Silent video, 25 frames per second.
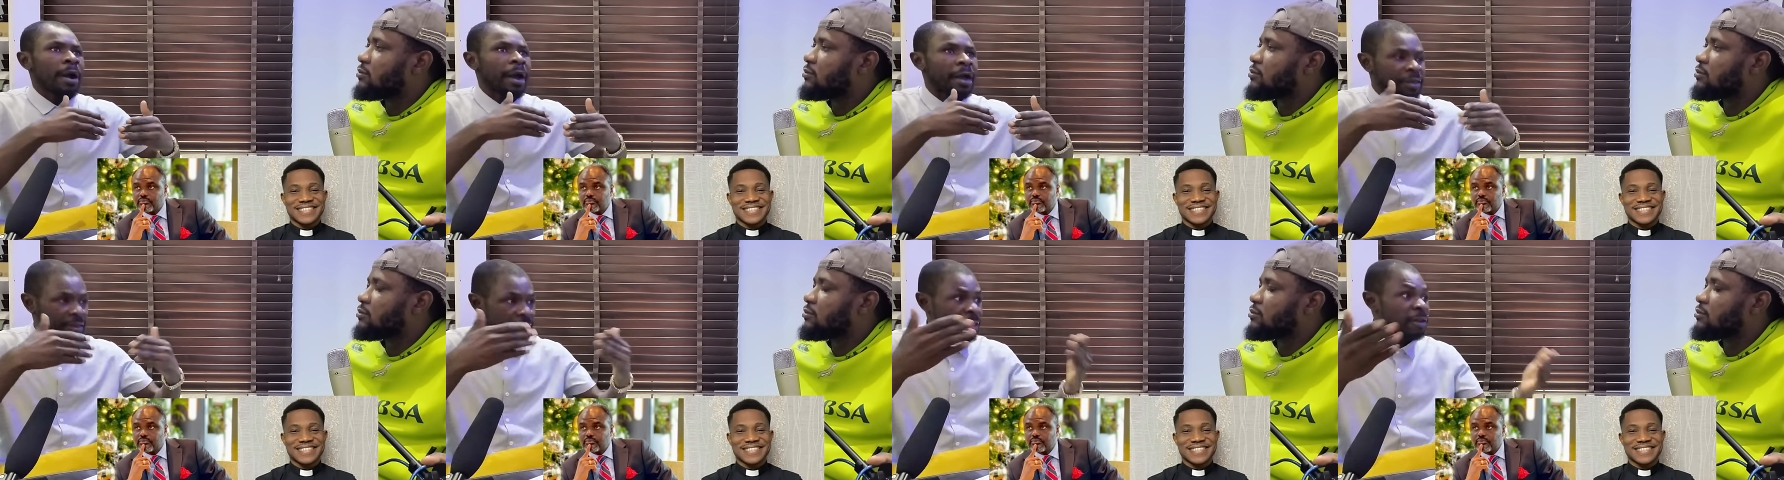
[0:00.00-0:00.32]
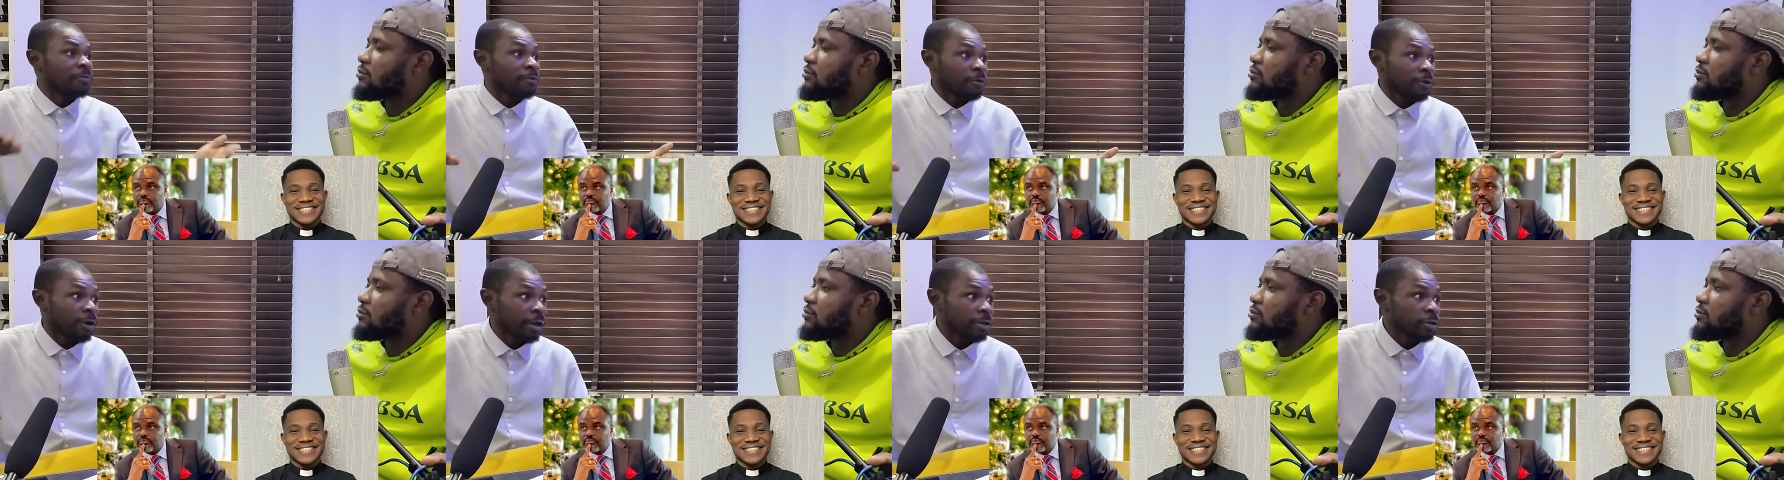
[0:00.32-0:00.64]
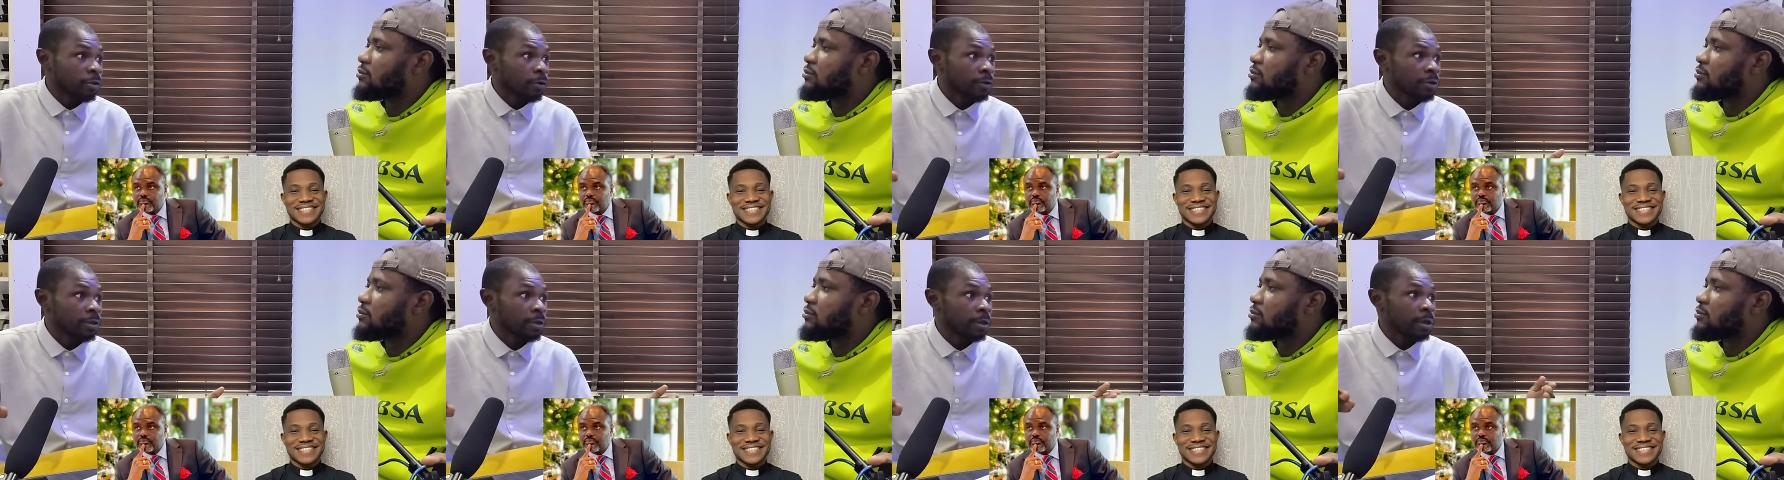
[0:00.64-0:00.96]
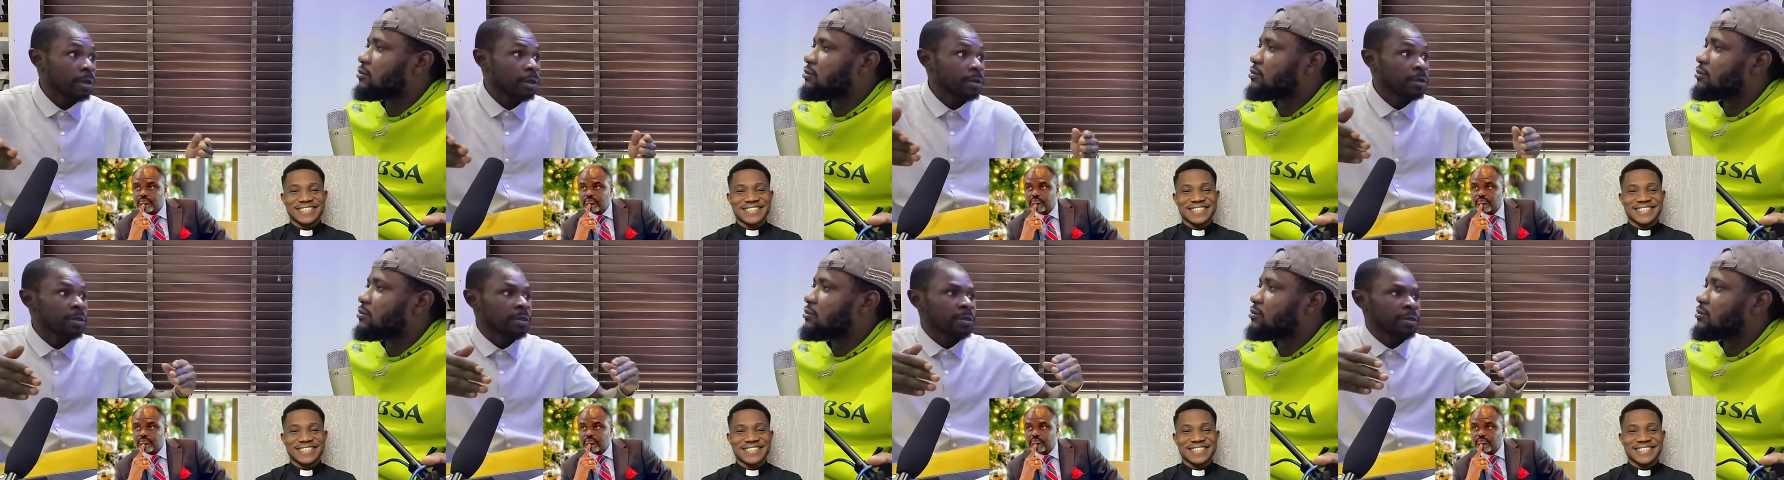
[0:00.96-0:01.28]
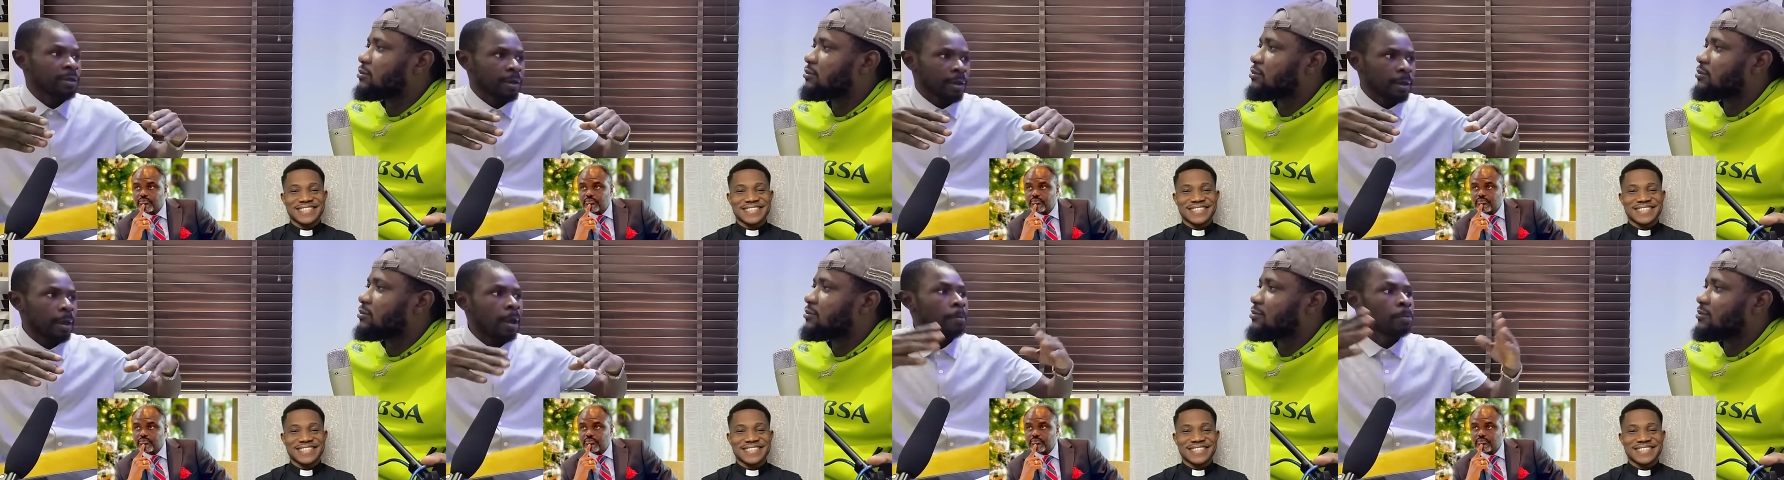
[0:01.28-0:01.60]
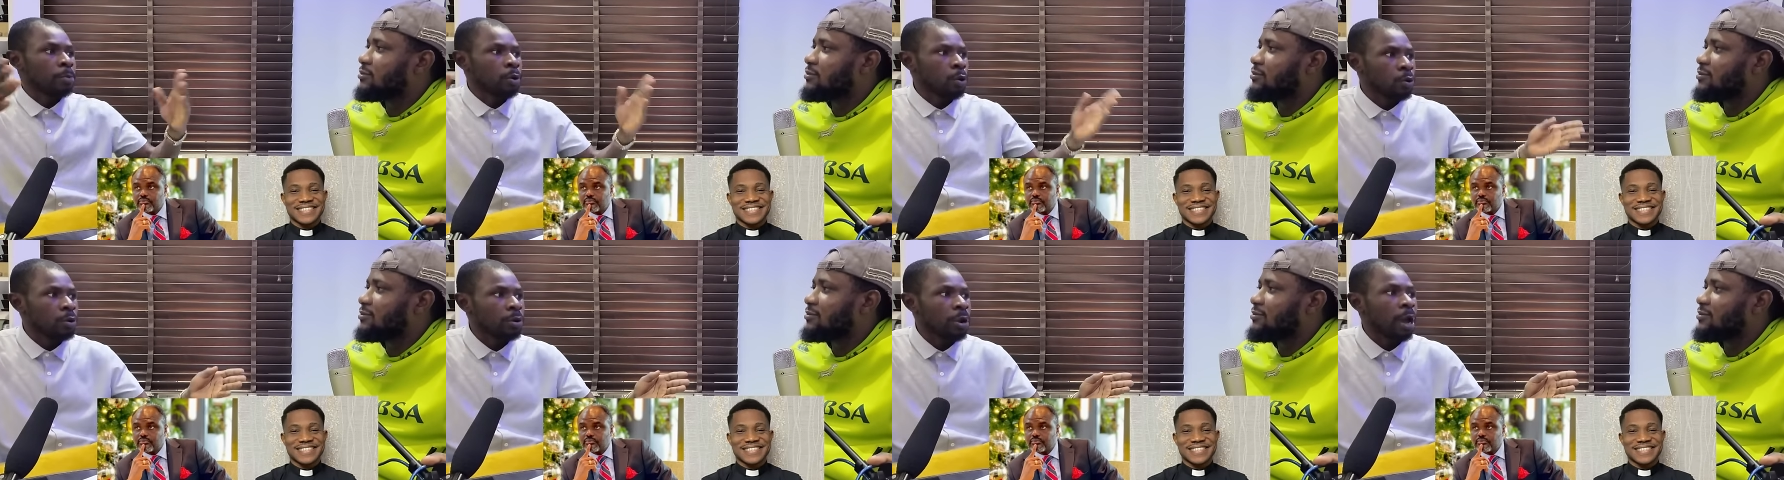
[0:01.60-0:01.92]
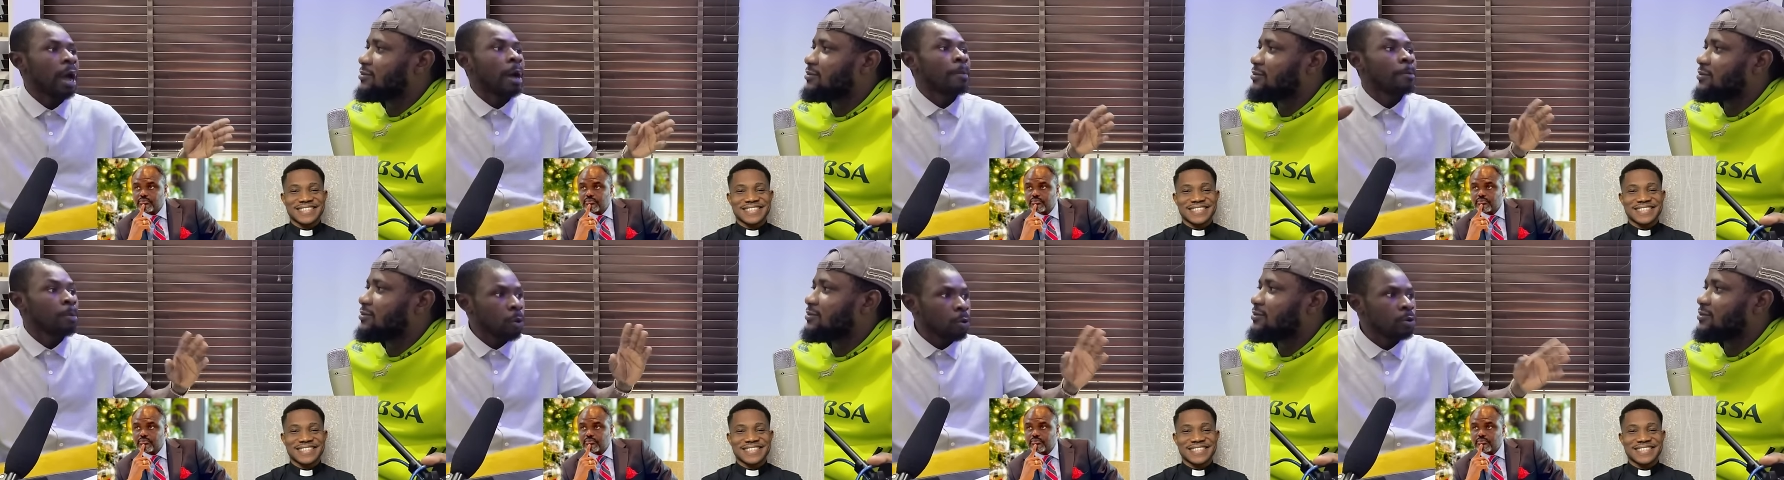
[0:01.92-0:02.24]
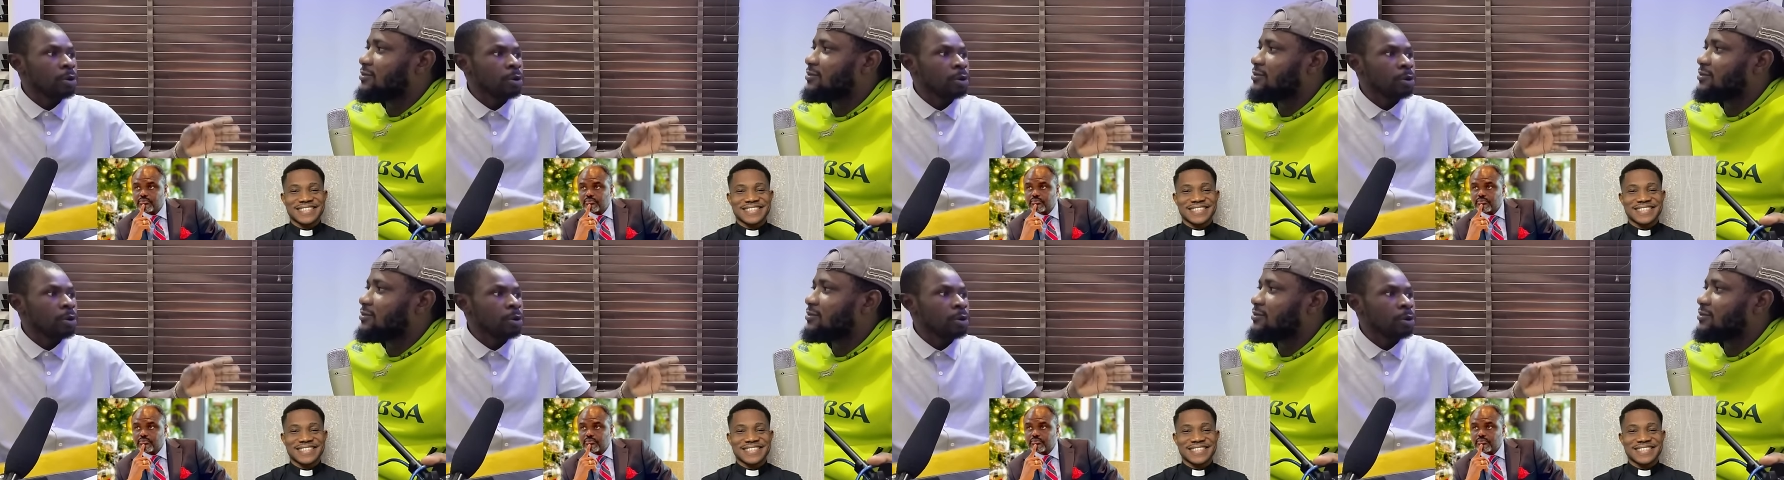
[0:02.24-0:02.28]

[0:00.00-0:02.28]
Speaker 1: I seek for righteousness. I'm low, I'm